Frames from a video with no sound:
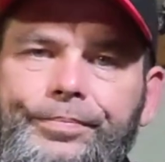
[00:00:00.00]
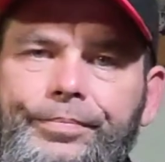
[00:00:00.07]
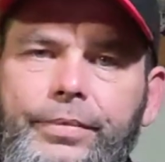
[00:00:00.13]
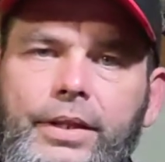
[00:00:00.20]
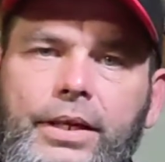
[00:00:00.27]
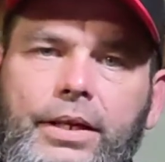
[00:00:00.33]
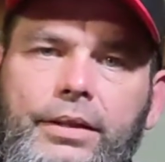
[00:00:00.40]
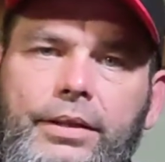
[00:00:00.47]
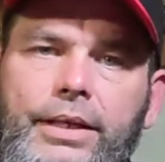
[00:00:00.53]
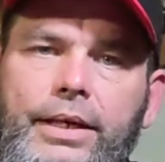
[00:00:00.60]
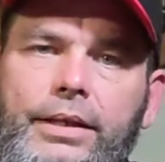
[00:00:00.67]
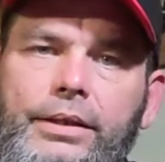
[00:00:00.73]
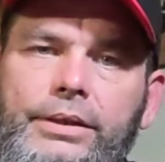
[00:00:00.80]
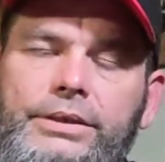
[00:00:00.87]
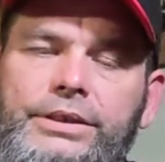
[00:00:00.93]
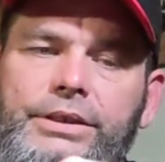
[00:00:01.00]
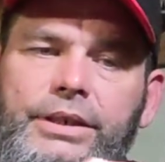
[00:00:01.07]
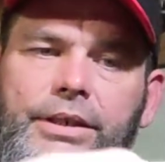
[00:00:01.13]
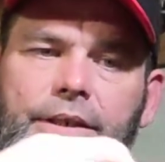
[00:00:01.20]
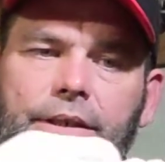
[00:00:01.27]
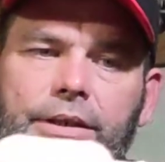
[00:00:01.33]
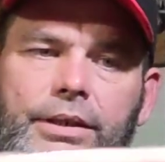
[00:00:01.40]
not that
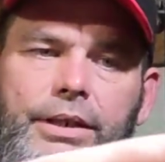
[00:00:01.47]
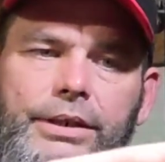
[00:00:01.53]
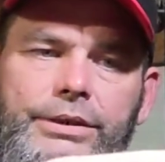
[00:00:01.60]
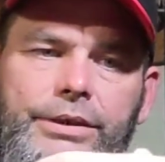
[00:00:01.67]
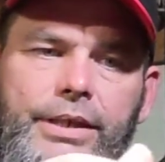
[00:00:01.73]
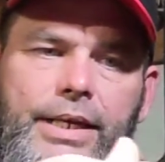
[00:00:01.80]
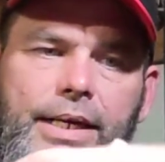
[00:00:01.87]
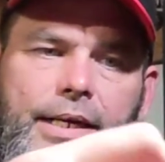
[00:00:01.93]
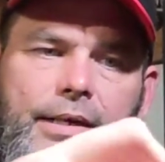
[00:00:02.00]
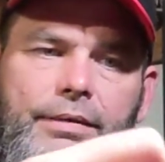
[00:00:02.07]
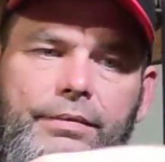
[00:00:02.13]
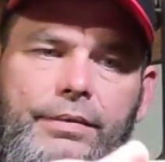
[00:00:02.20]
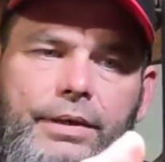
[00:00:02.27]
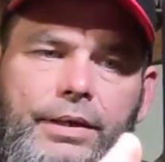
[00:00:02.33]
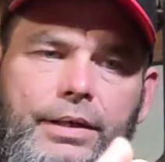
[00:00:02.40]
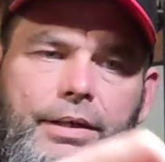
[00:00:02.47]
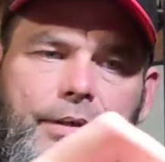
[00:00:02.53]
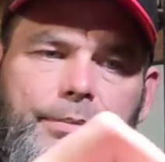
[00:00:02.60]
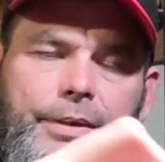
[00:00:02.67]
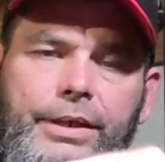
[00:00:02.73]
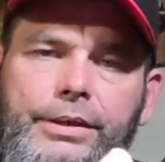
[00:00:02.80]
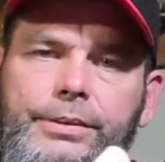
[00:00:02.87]
legit. They should have
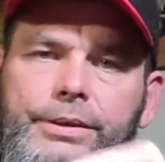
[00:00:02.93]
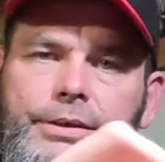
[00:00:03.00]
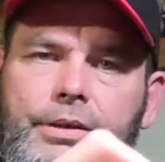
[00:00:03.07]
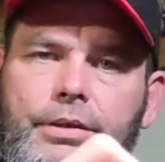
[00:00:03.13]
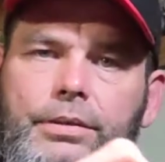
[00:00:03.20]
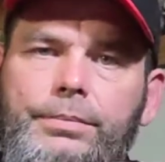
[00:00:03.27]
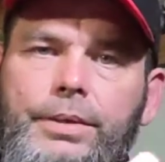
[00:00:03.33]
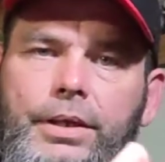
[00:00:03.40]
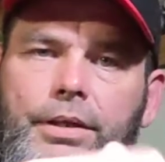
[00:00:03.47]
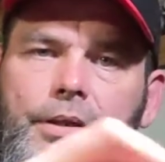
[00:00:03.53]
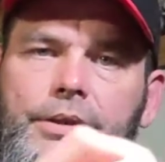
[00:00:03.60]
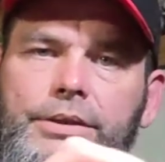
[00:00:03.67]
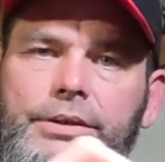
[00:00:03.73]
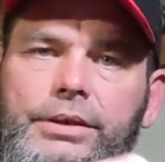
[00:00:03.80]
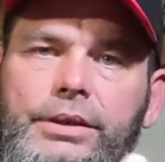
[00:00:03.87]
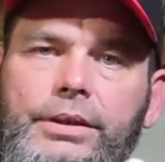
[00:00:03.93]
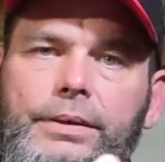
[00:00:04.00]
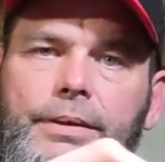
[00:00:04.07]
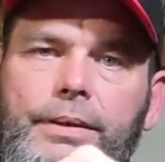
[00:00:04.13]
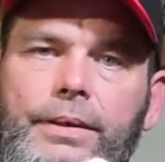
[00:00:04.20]
a better return policy.